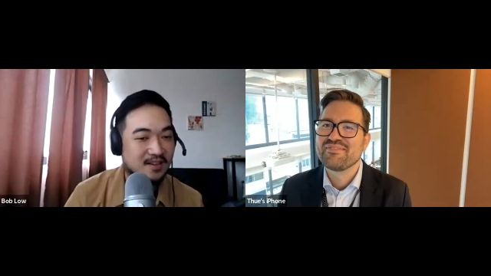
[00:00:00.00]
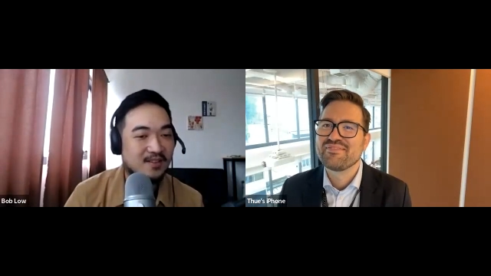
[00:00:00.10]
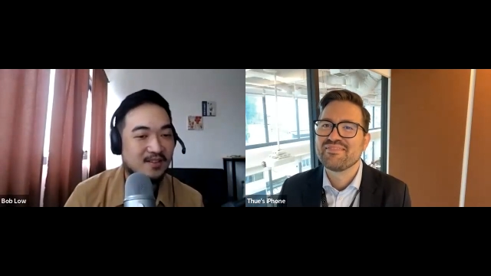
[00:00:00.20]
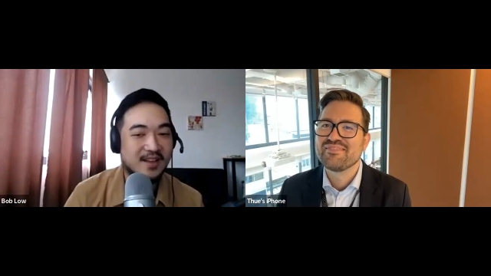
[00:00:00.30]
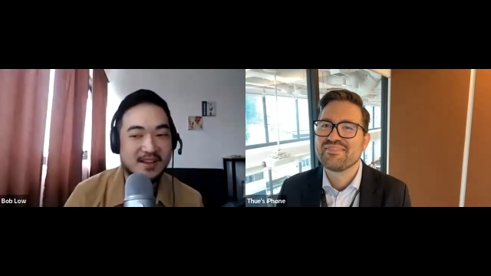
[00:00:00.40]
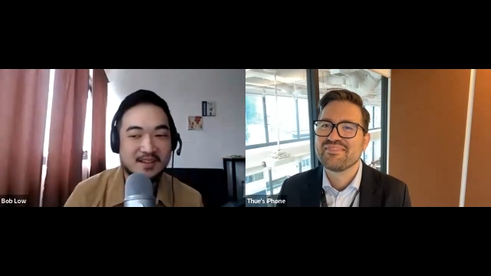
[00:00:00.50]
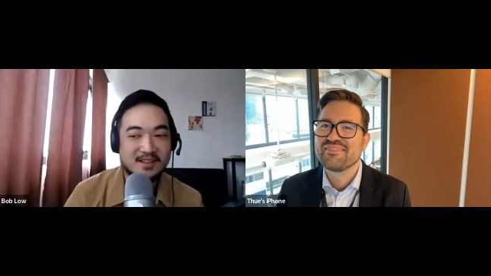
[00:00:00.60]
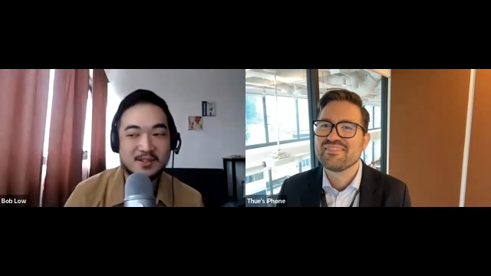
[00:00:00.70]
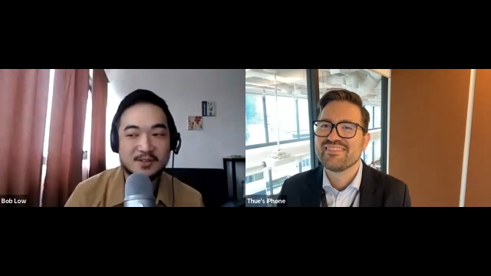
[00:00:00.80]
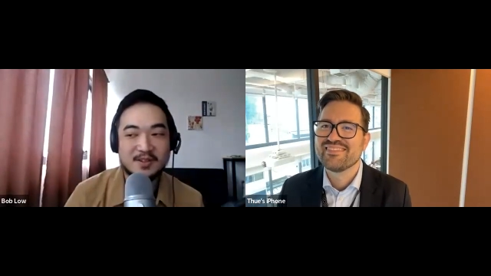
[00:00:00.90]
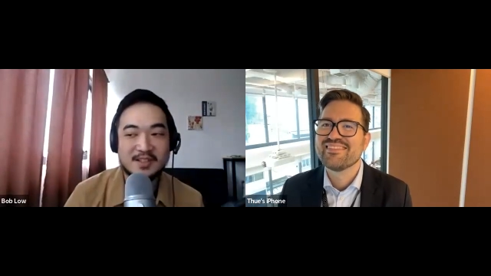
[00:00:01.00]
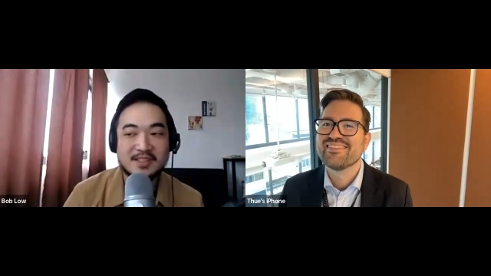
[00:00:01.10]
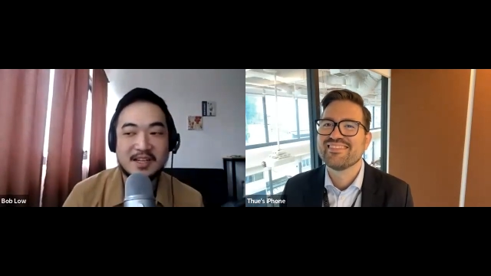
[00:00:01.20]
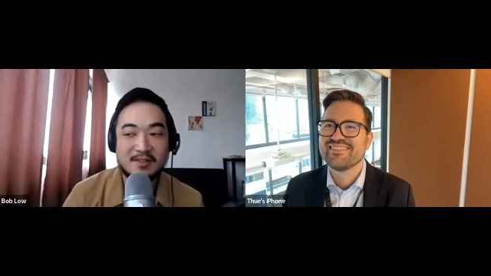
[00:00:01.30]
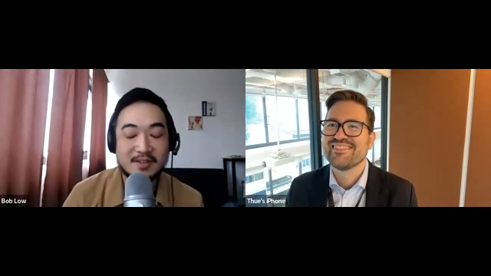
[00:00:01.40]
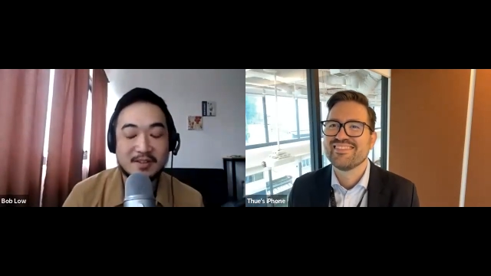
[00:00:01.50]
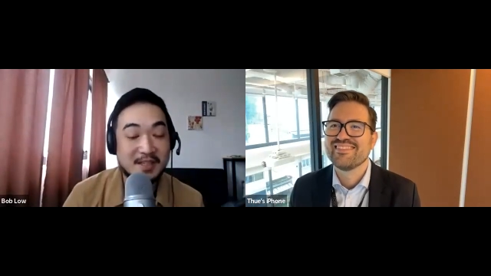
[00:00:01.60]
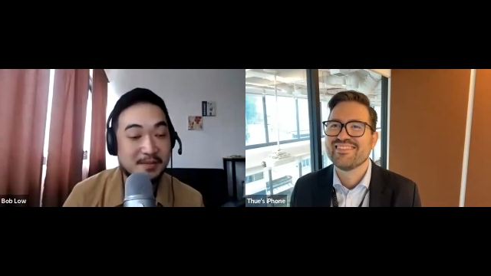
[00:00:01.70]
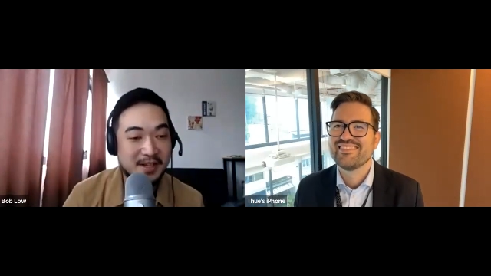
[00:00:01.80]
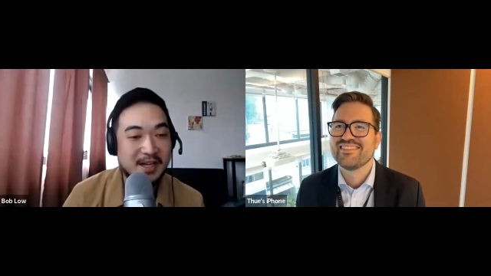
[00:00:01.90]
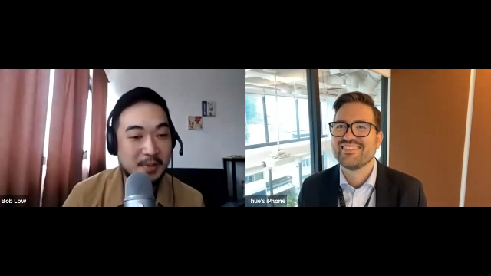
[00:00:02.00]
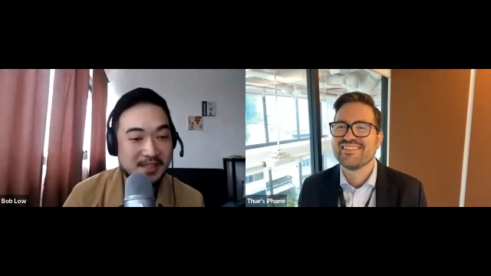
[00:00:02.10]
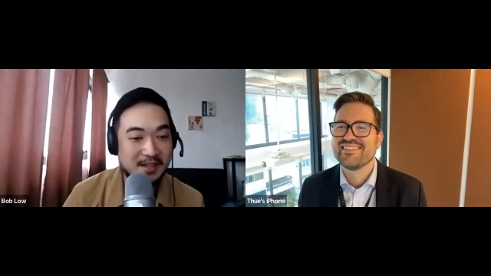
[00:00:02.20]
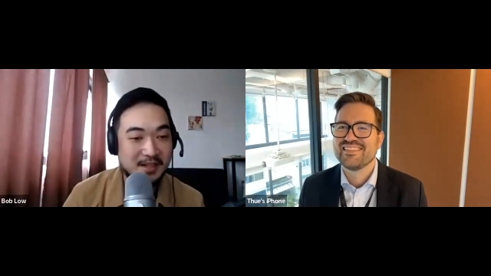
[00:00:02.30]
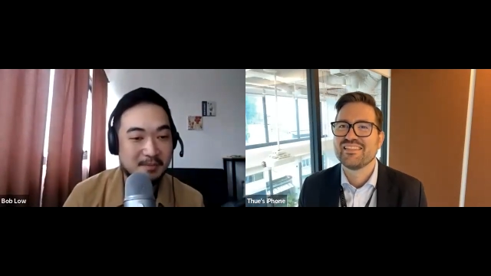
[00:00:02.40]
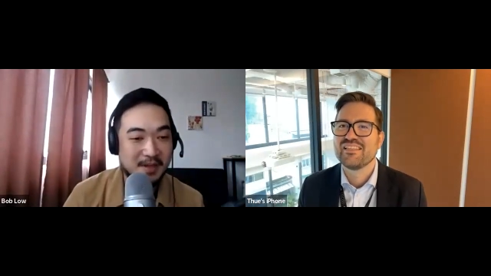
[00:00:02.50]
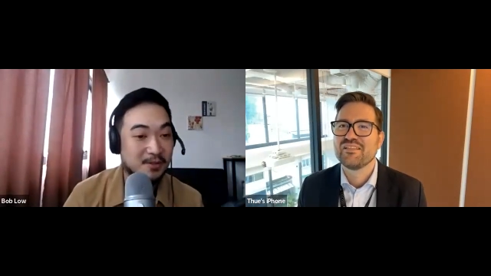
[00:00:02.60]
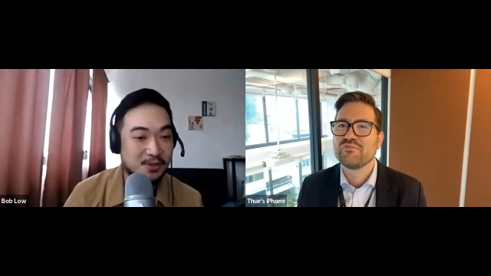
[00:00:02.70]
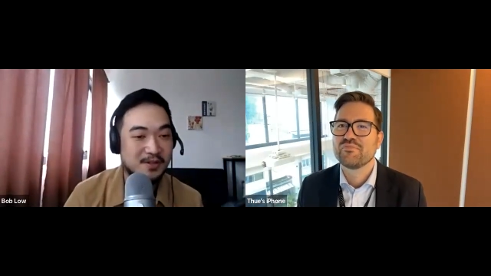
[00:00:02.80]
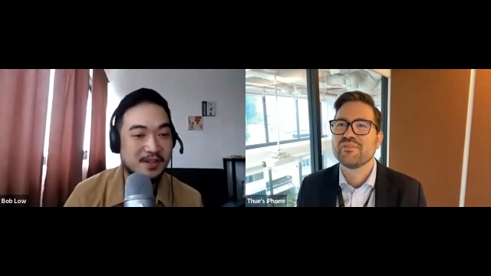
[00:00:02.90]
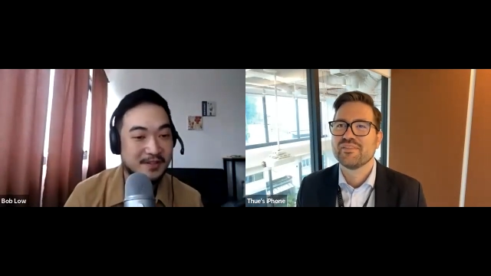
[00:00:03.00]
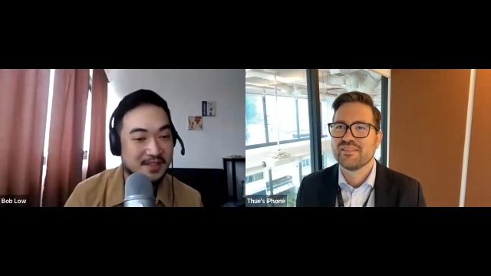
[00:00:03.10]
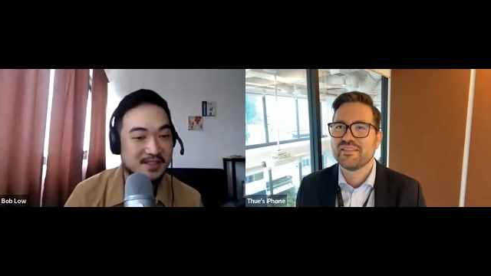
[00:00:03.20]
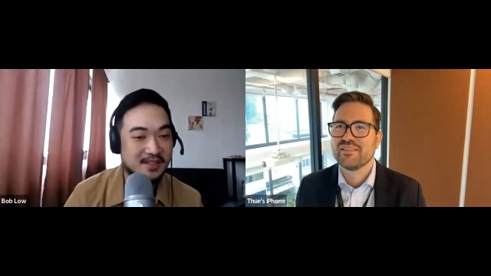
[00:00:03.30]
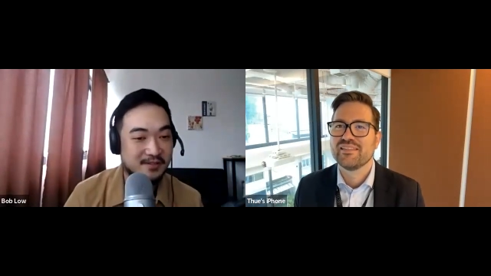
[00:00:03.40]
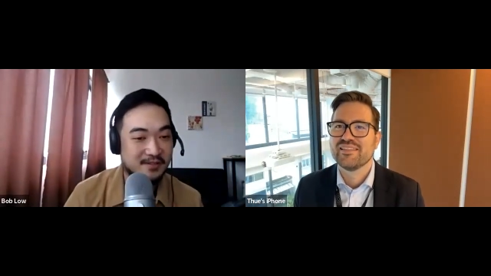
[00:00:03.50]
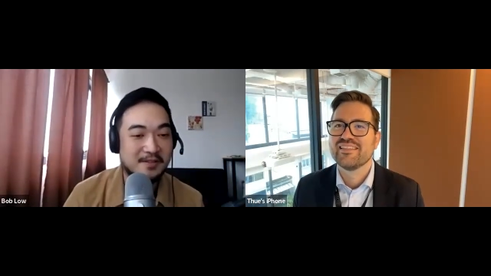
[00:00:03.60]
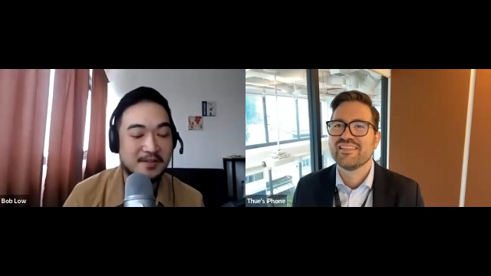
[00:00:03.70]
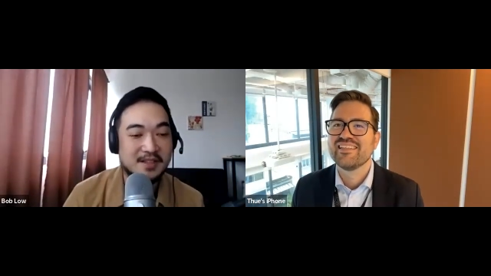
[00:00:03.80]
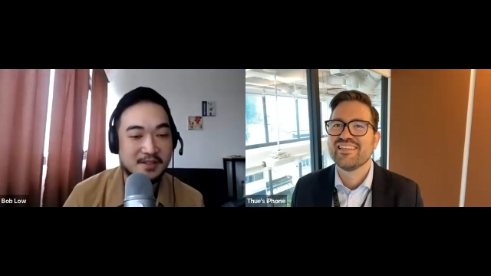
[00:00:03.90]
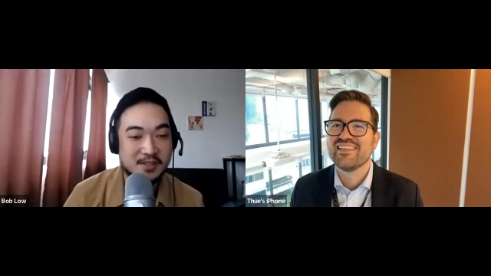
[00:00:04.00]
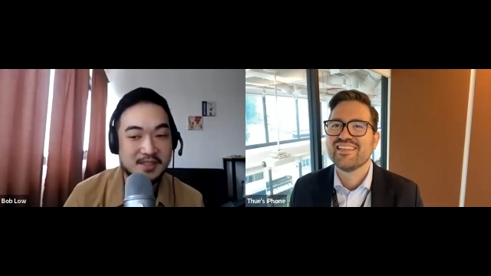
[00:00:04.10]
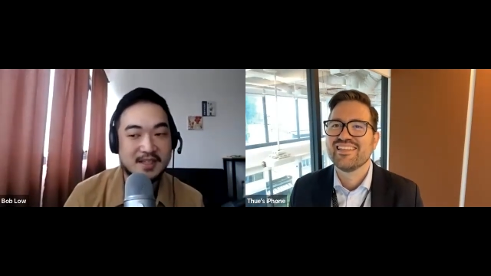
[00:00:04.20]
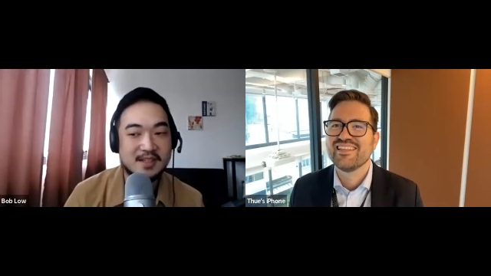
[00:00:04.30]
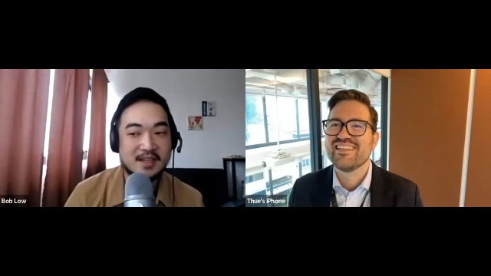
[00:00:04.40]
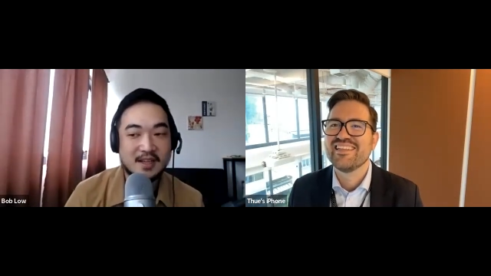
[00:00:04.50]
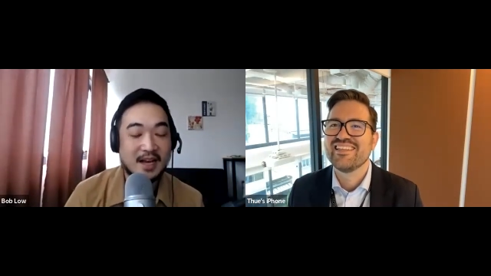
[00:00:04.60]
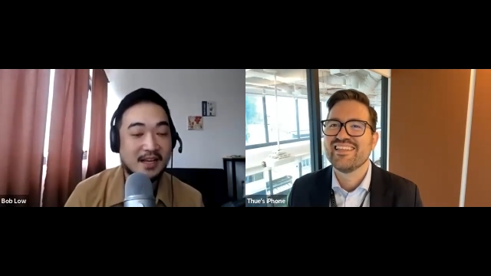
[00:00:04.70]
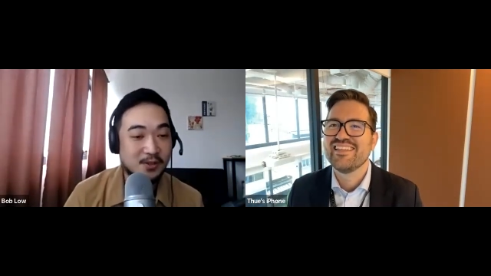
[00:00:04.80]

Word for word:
Speaker 1: Okay, so so just now was something that I picked up. I'm not sure if it's relevant. You said I